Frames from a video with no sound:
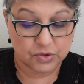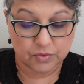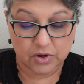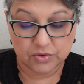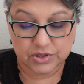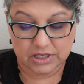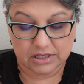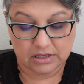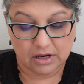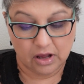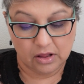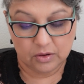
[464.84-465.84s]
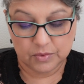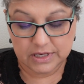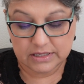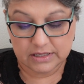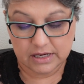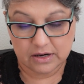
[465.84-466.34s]
Trojan,
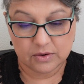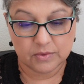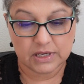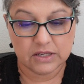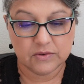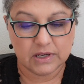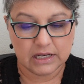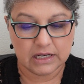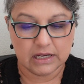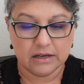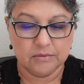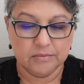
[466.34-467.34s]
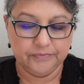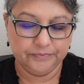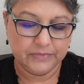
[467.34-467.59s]
always there when you need him.